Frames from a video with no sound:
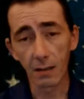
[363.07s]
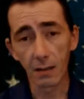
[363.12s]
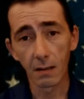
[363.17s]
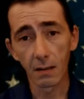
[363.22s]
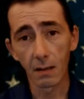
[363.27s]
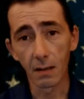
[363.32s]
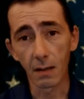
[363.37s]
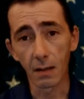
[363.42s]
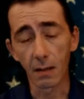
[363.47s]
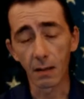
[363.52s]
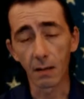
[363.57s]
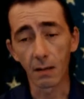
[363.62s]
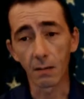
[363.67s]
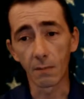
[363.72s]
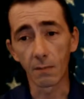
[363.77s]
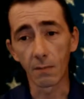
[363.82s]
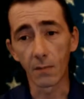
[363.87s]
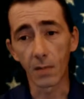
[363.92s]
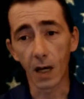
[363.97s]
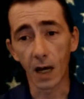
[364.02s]

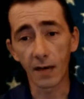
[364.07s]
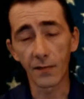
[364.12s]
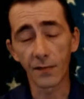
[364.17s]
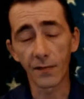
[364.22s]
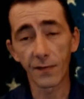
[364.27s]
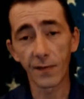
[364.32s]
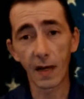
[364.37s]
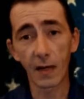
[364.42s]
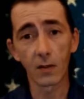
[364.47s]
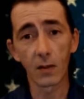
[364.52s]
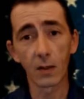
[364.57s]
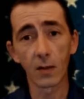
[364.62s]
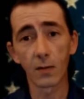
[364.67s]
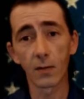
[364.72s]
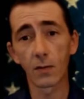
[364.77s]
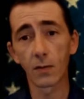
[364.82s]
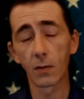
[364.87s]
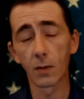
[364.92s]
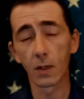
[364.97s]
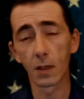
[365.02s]
I found it
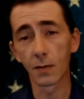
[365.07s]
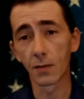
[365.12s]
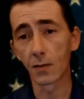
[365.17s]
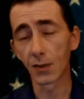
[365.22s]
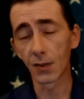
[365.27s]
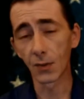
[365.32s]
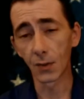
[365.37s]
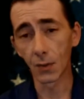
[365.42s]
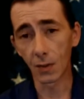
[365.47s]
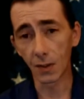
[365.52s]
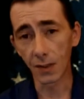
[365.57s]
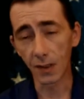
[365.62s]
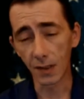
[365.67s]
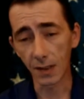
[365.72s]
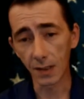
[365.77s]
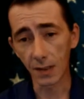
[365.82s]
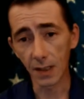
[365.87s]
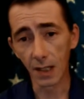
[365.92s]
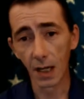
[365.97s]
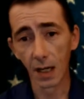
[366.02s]
through other
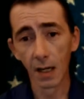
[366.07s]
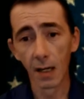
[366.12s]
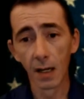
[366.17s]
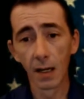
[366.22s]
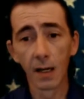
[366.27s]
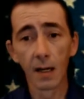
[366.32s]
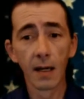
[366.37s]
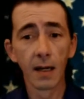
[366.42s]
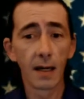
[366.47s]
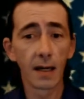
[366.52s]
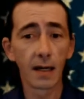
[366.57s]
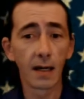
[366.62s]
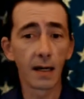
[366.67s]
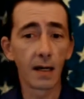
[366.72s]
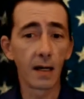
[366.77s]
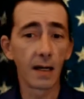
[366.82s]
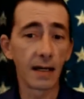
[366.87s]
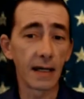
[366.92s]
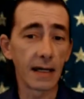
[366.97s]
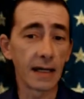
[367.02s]
sources.
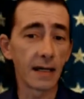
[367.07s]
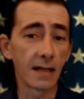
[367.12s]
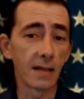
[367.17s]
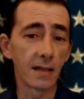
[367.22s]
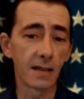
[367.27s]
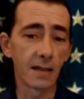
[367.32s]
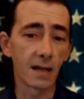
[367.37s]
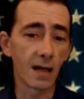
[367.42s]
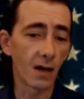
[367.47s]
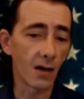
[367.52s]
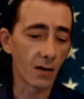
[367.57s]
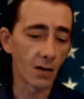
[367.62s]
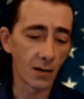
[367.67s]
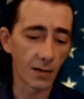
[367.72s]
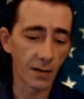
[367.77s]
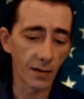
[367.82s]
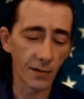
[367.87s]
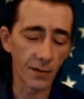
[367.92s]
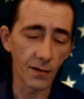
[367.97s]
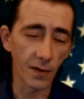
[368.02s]
It is not on
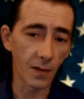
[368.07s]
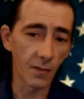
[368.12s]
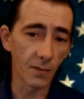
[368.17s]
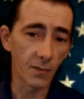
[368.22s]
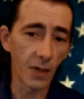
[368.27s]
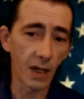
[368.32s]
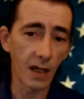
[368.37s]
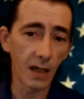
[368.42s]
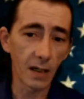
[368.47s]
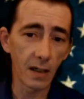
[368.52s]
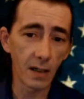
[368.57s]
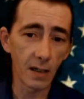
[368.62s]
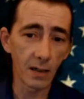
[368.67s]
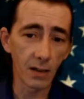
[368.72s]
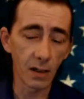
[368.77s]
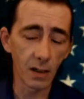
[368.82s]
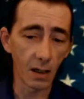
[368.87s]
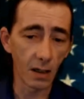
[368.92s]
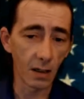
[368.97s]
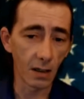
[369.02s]
the front
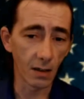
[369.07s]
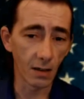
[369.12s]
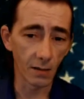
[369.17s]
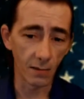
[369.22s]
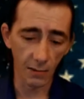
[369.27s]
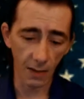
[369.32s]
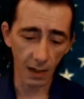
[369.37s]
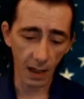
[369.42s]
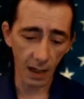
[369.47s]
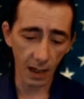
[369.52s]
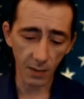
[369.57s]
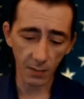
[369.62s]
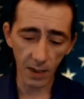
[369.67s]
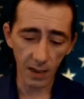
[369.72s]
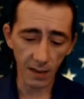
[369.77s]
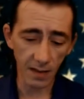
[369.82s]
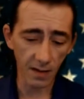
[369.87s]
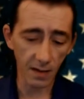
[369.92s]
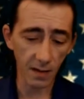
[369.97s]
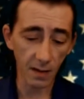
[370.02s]
page of
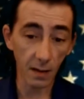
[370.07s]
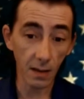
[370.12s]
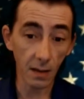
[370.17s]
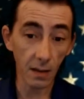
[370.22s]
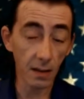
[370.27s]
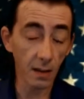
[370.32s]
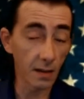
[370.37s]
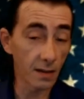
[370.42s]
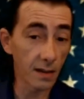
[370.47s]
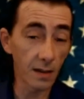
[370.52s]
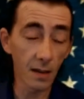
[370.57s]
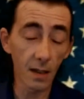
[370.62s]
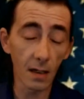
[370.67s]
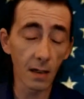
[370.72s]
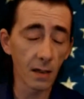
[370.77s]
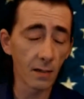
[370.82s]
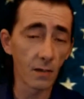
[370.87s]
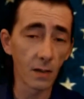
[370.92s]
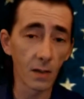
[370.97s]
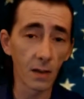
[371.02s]
ABC. It's not
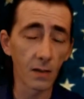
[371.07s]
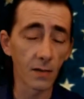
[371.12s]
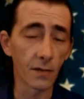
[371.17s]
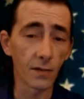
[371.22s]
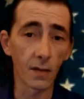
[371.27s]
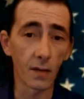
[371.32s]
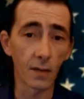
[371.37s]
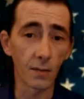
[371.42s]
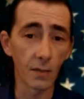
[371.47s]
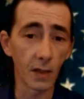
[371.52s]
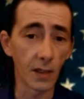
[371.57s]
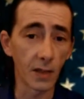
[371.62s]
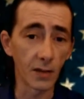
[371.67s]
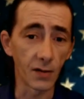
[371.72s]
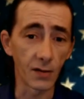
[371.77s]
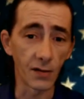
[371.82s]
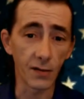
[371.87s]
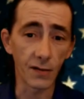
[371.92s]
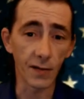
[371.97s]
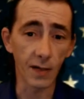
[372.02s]
even on the front page
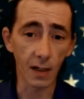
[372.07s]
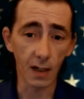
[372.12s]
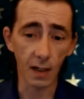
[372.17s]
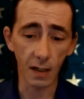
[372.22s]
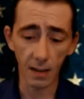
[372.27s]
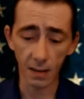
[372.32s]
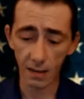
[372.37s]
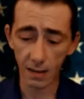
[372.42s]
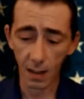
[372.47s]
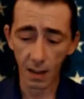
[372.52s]
of Fox.